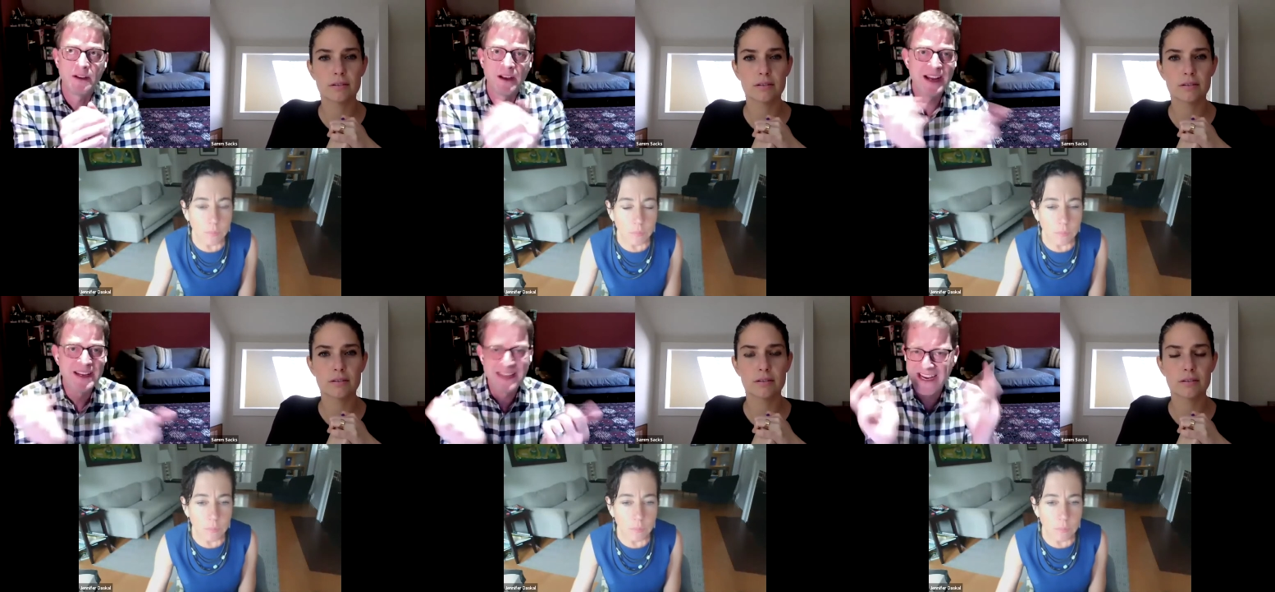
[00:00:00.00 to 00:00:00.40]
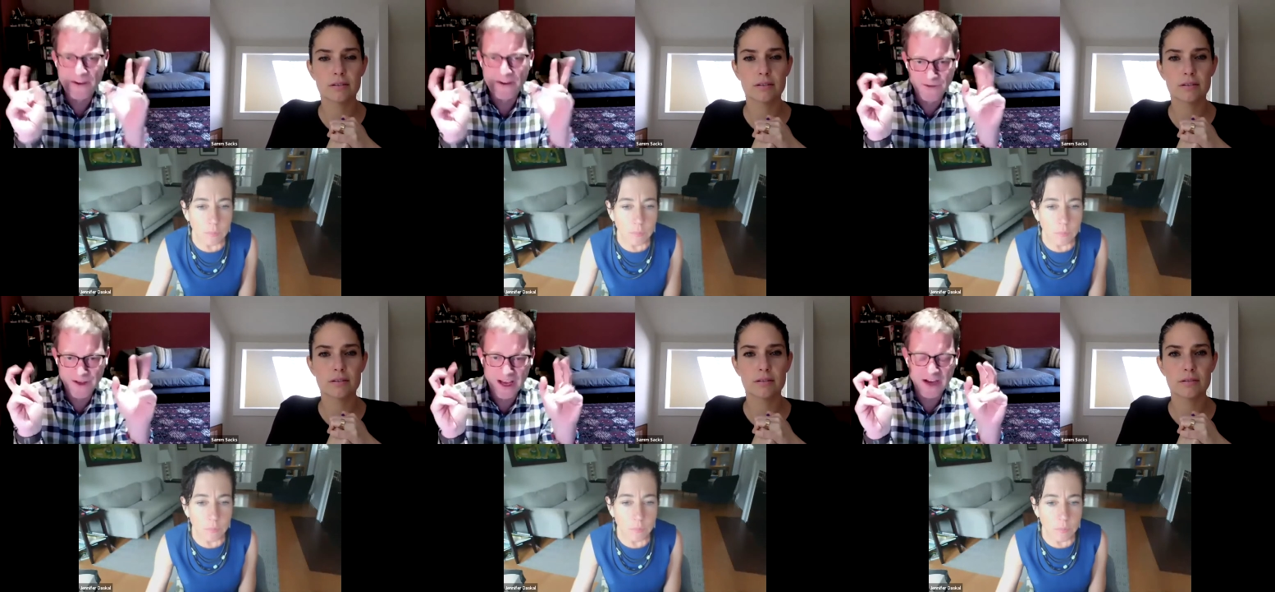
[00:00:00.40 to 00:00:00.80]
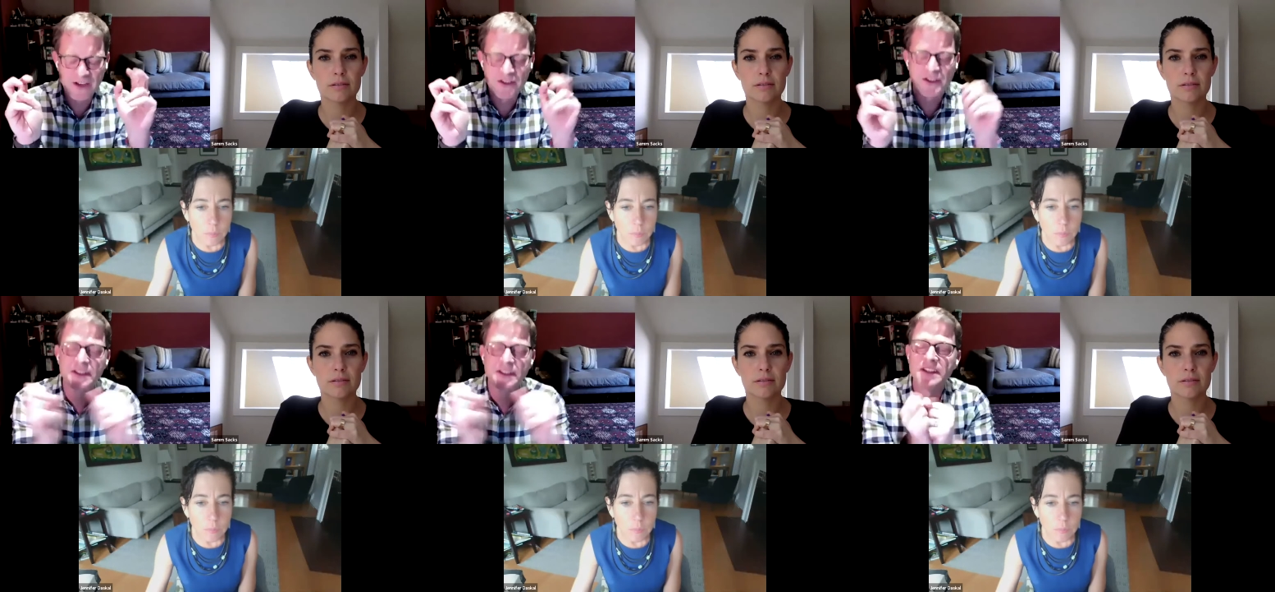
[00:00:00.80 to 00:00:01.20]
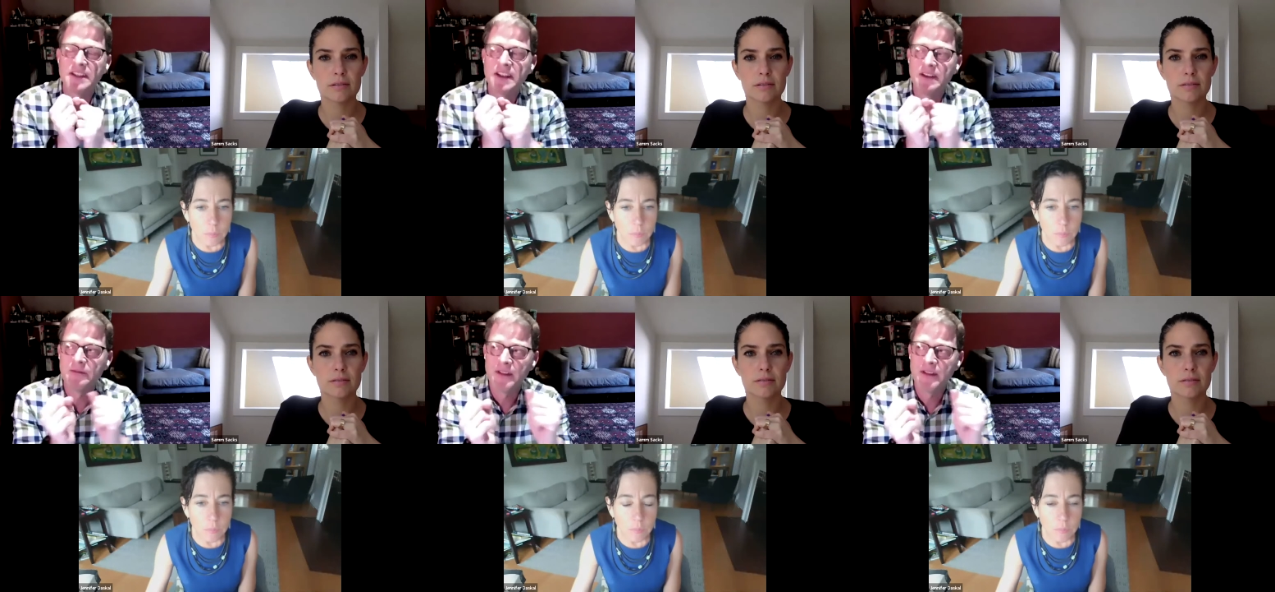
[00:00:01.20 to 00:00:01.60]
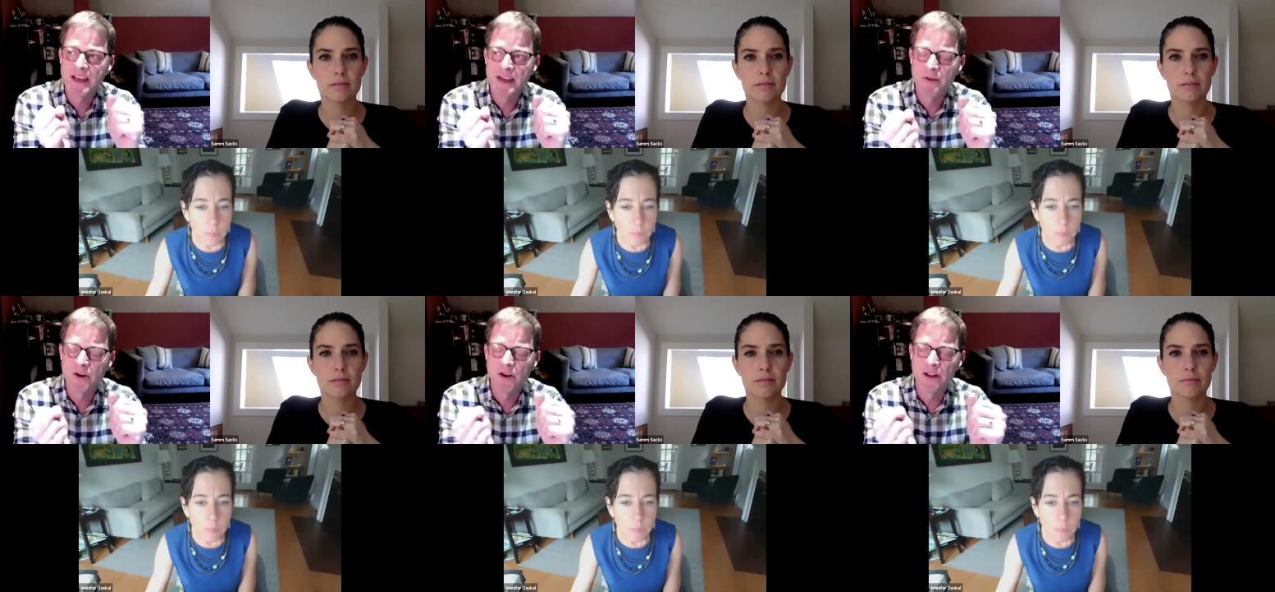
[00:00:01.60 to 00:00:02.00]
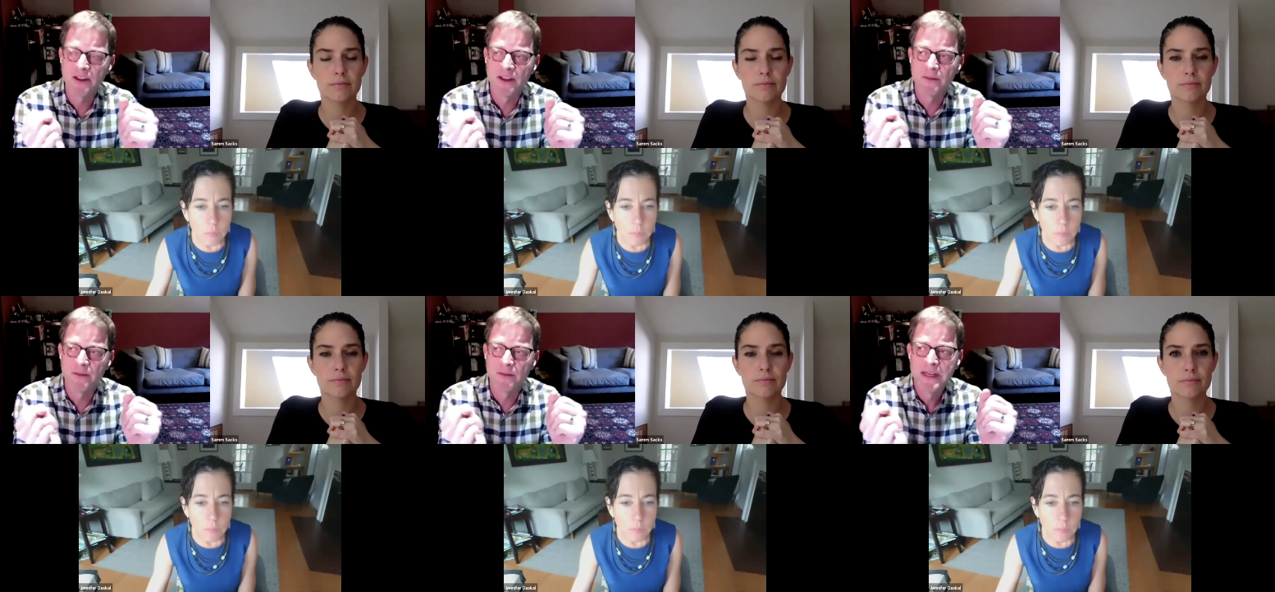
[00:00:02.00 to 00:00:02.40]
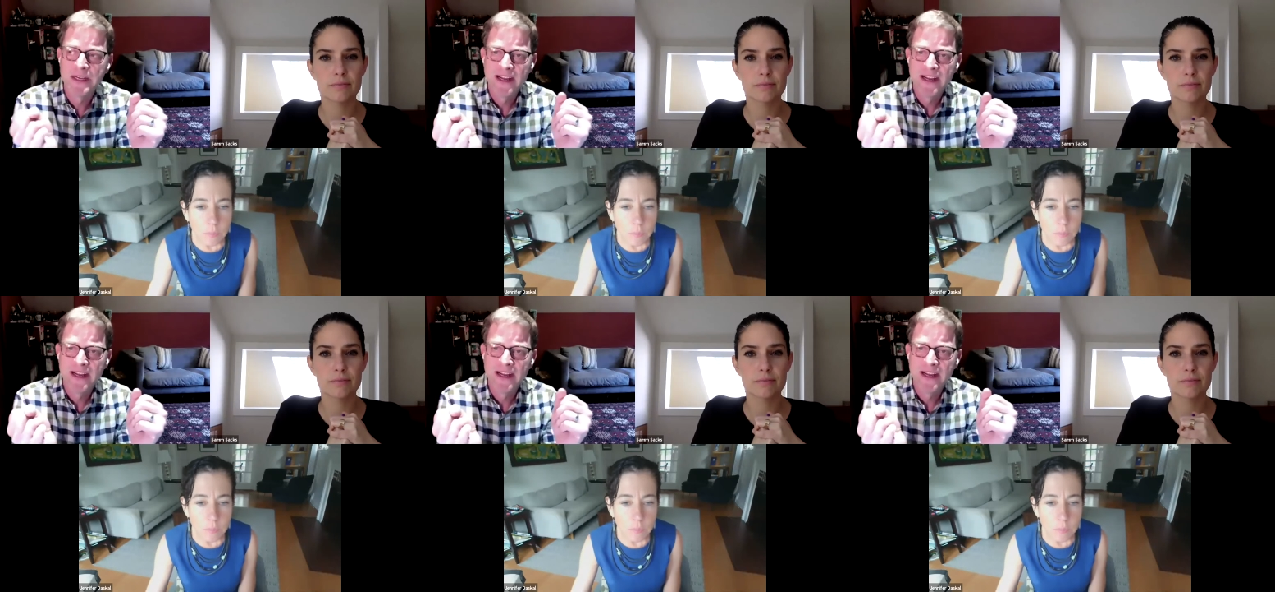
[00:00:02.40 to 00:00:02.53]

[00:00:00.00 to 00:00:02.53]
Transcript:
Speaker 1: identifications as they, they keep calling them